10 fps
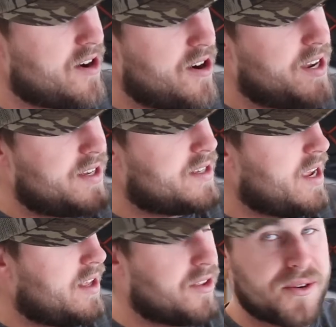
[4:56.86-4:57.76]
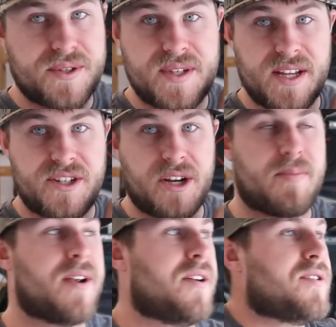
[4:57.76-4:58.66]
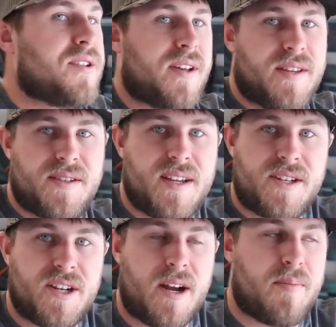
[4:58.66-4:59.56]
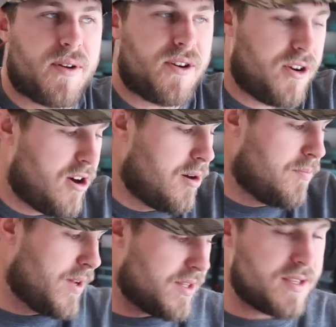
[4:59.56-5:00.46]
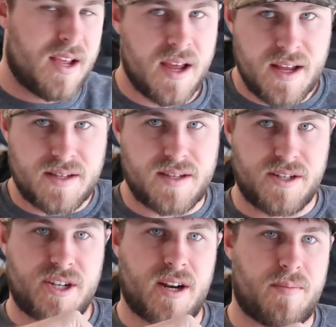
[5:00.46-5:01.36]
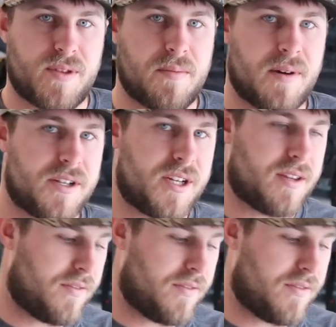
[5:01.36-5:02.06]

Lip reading: there is a little cinch up here. So you can cinch it up under your armpits, cinch it up with the bungee in the